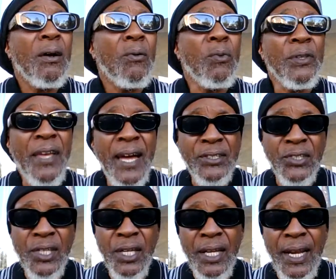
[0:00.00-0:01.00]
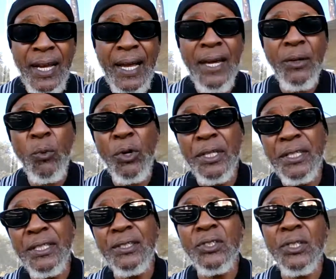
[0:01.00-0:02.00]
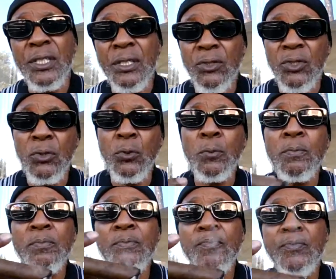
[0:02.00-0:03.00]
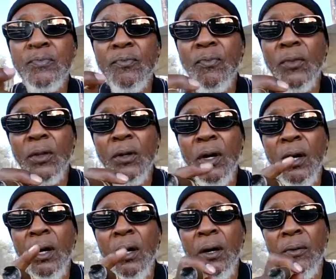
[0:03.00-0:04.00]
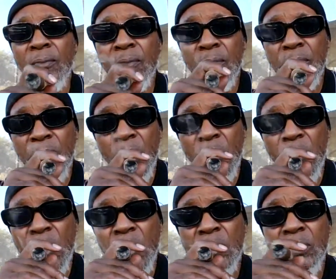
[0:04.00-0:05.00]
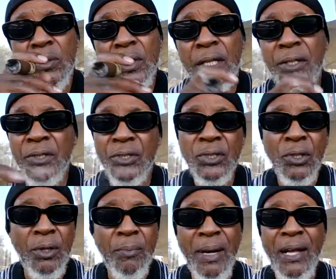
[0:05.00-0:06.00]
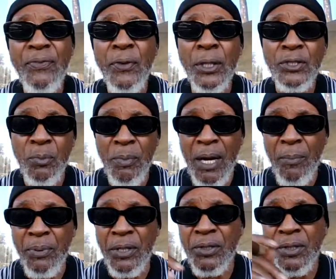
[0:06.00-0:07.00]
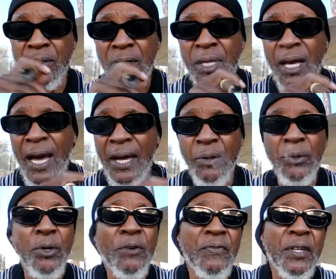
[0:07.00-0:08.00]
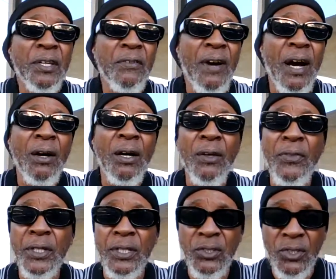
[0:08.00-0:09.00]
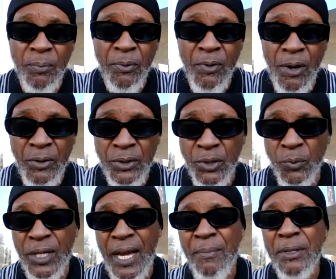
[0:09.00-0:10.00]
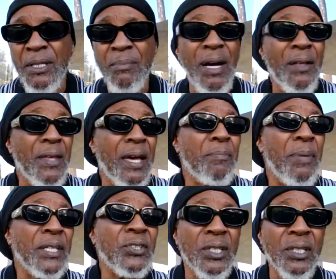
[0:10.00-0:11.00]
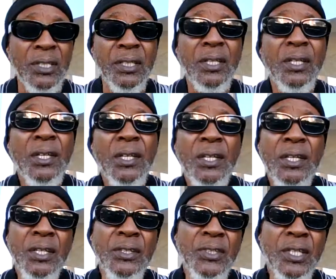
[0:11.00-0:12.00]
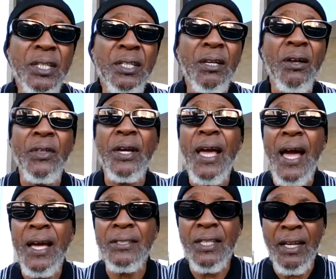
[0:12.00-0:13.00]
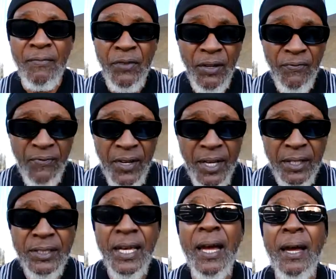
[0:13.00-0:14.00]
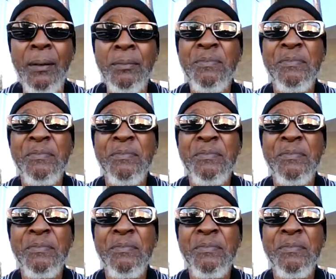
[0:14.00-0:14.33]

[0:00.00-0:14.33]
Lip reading: with that said, I kind of want to enter into and this is only my thoughts and my opinion. I don't know if any of our other contemporaries, and what I mean by that basically is any other guys that have done fair time